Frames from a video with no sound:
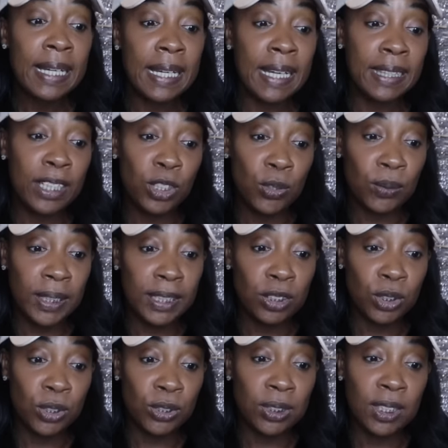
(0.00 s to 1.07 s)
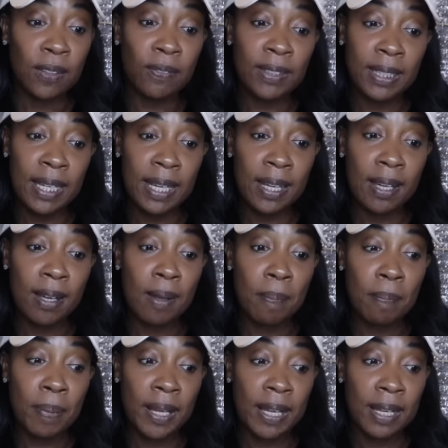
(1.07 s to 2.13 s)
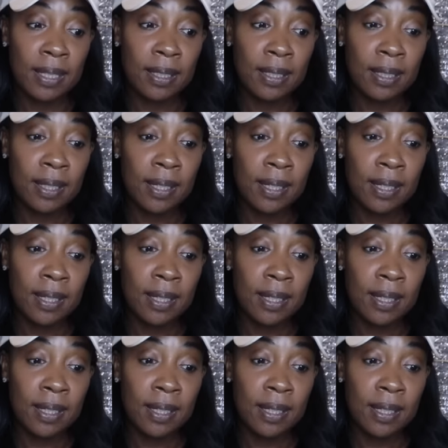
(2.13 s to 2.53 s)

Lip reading: and then you think to yourself, yeah, but